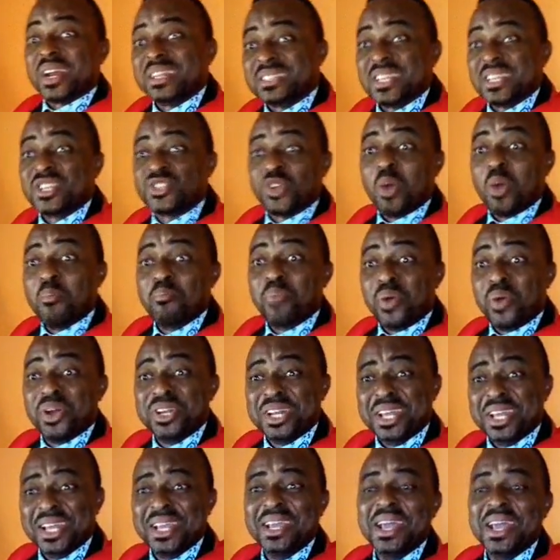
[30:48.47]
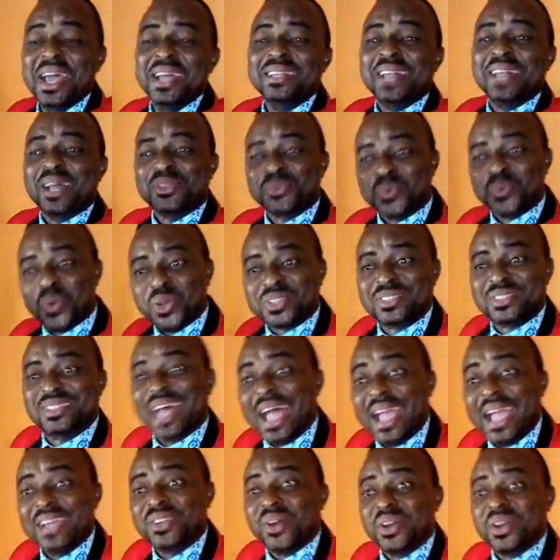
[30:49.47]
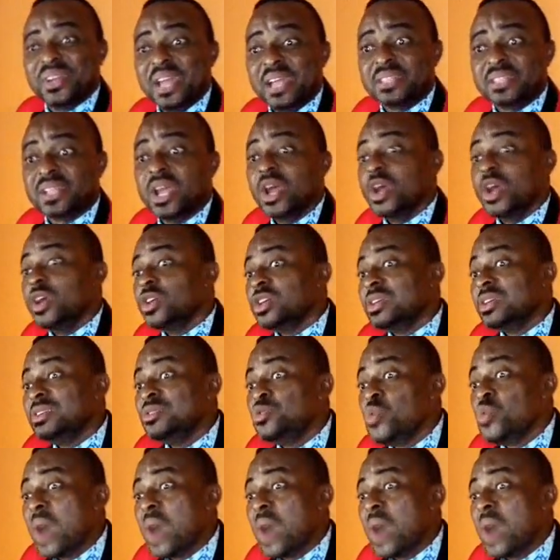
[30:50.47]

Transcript: resurrecting something that was tied on it.